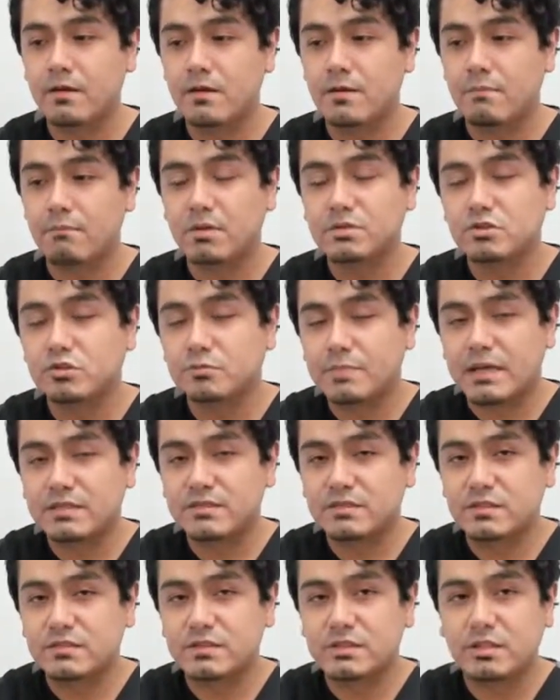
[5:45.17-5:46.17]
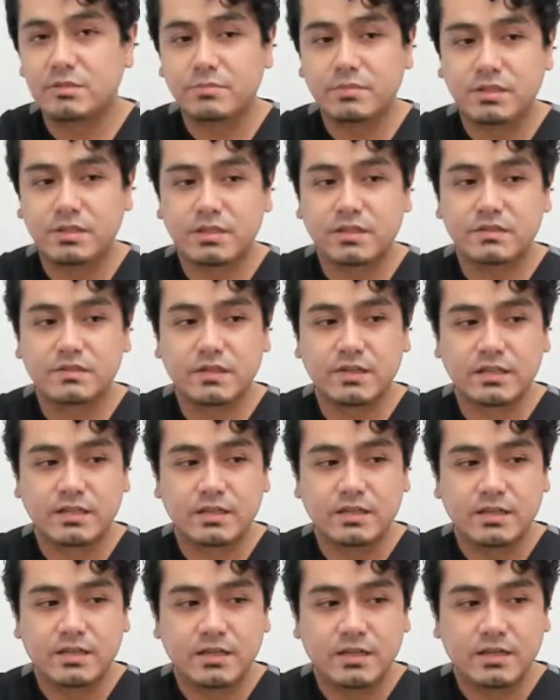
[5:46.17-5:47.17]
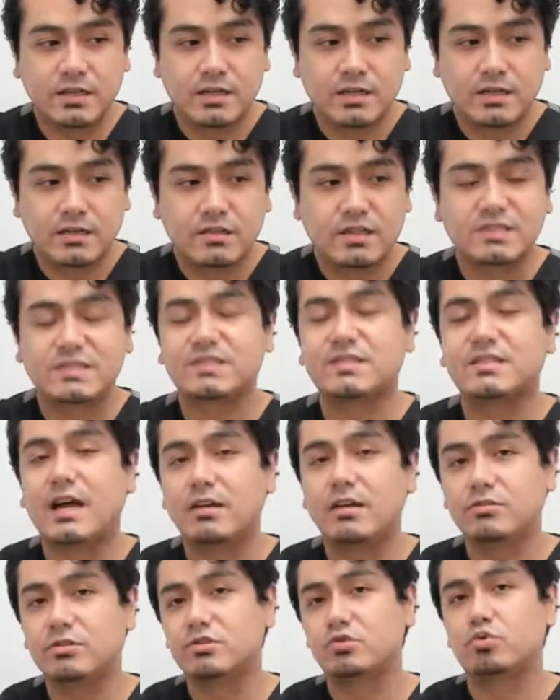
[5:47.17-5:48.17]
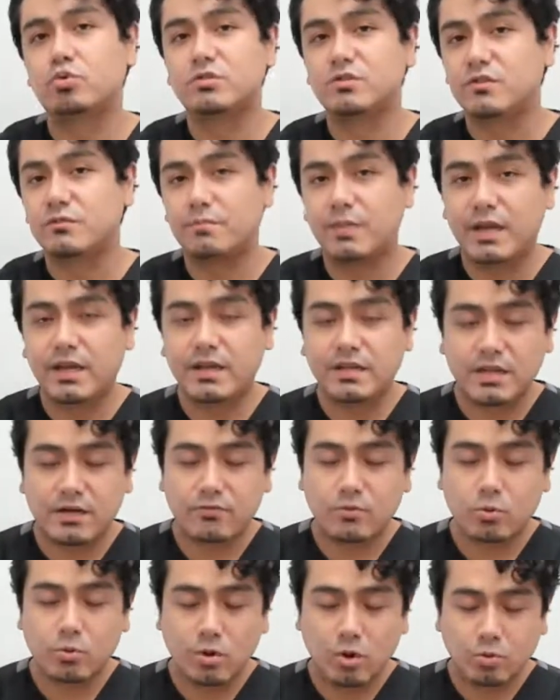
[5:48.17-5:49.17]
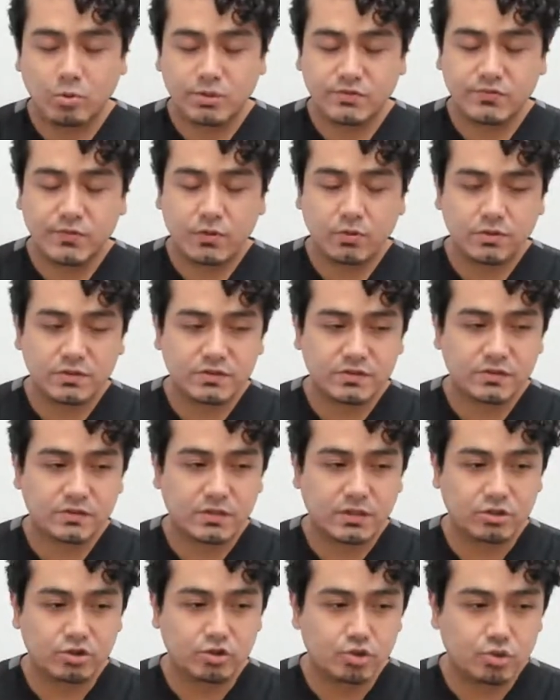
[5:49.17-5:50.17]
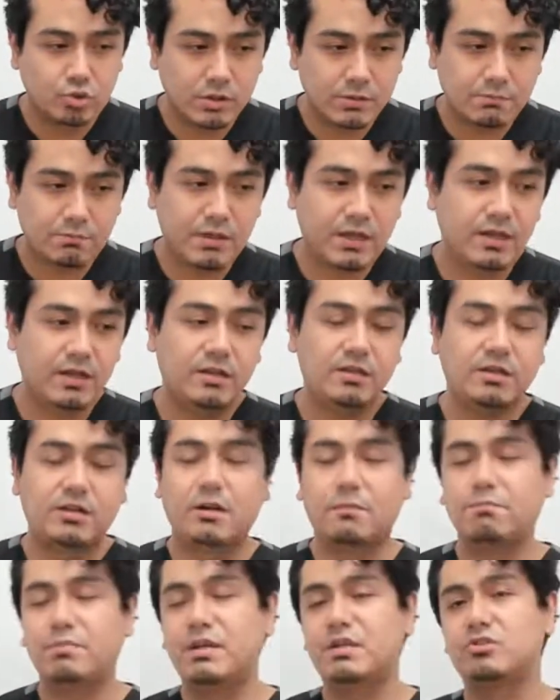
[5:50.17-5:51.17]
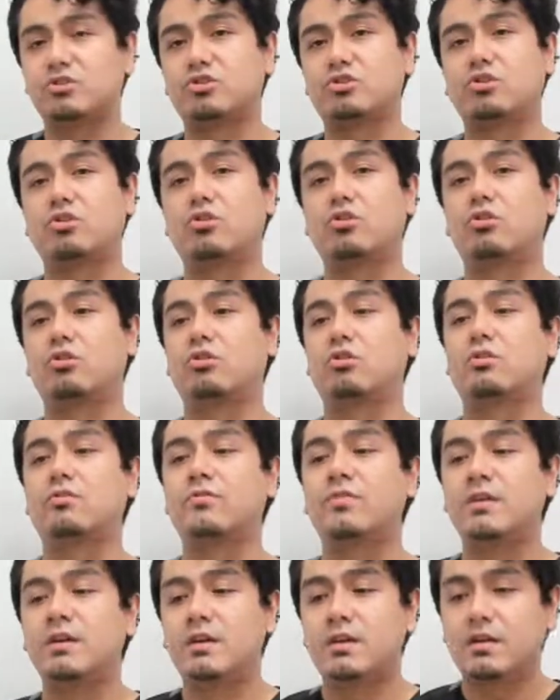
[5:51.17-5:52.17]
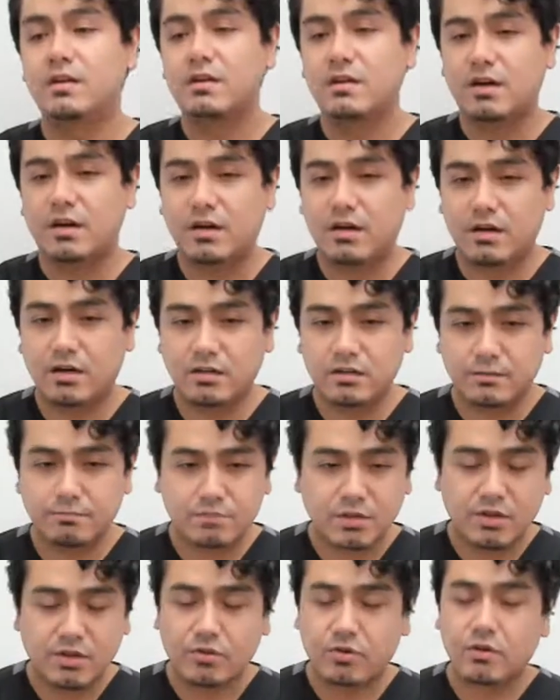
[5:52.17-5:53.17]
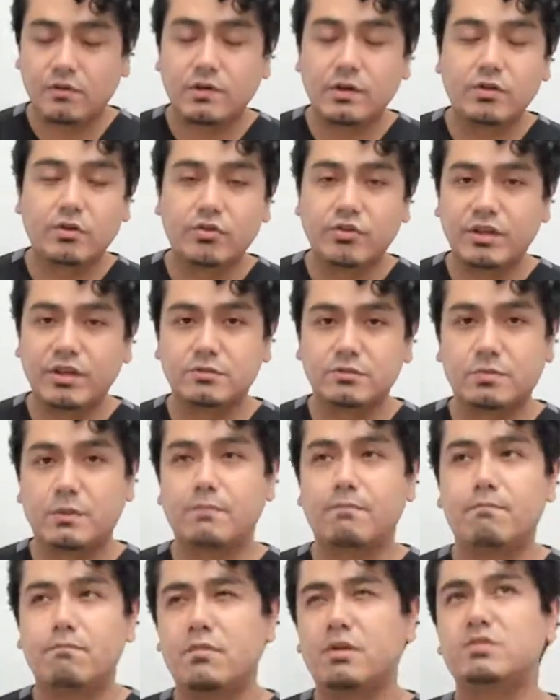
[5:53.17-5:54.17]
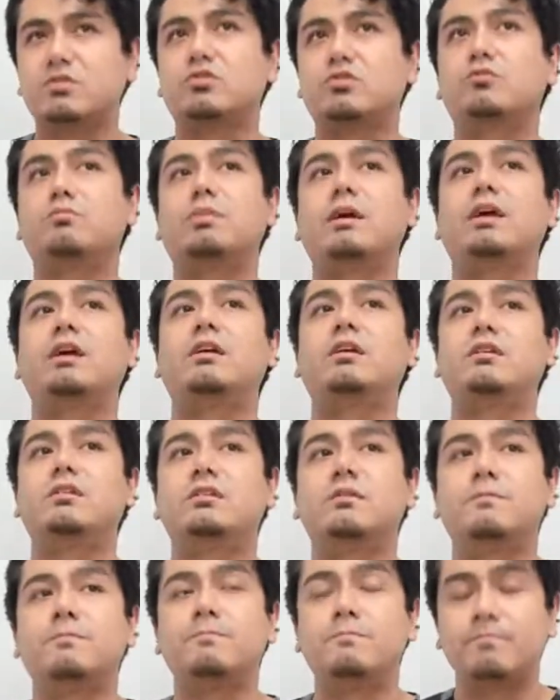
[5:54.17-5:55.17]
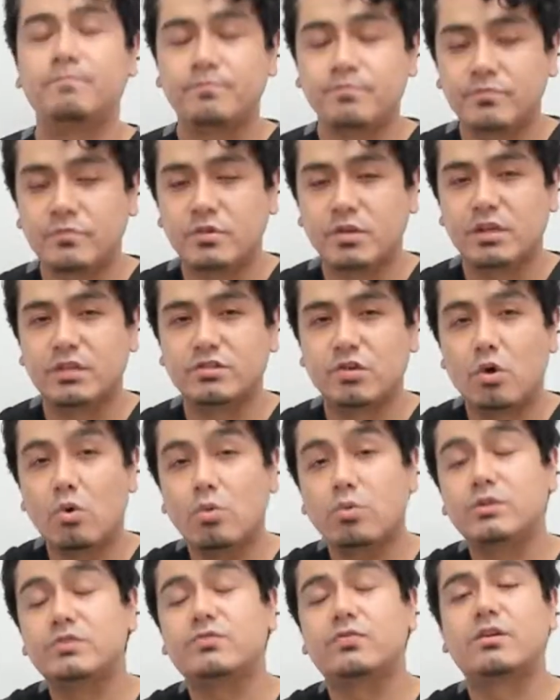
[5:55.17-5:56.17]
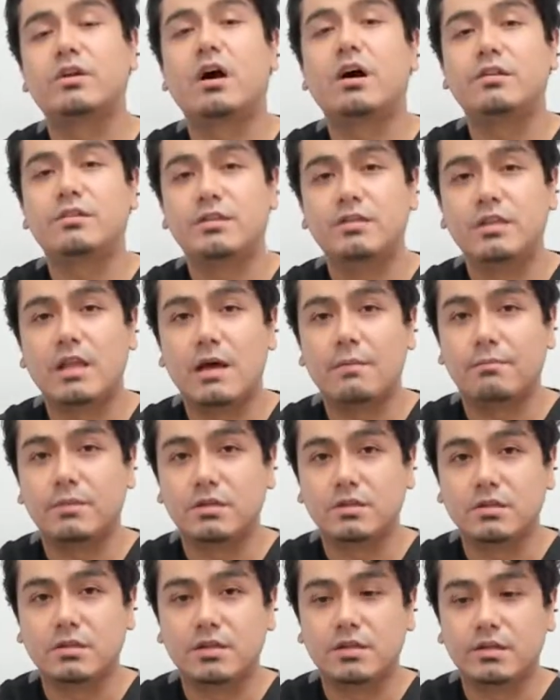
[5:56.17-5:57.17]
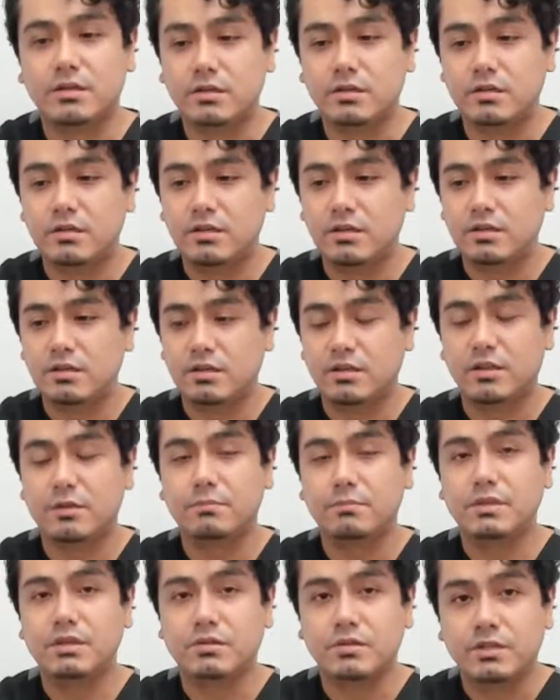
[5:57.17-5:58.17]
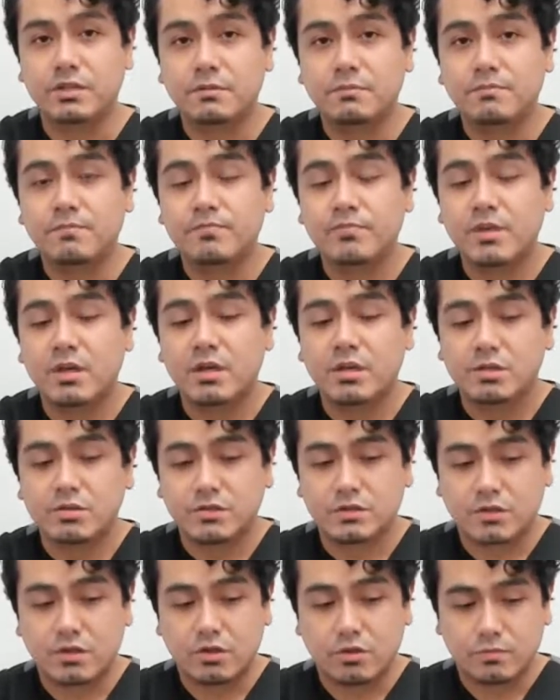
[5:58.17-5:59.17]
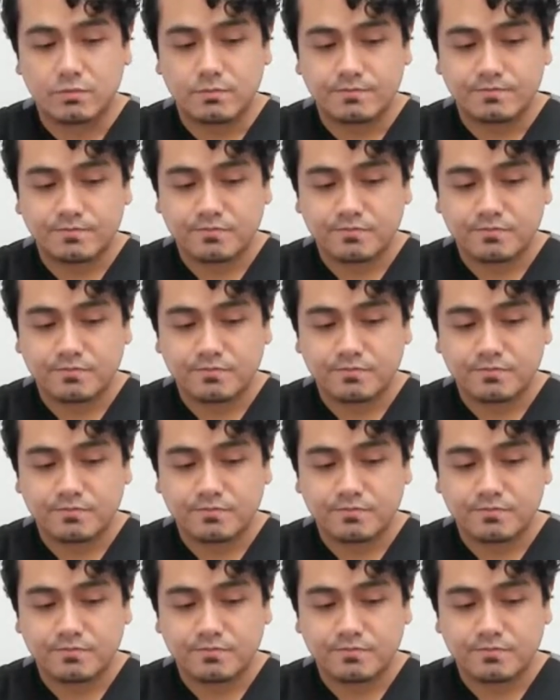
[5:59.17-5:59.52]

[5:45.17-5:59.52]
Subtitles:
muscle spasticity to me is like the silent source of pain. Everyone always focuses on joint pain, on a pinched nerve, on a plethora of other things, but muscle pain is always forgotten in that in the melee. So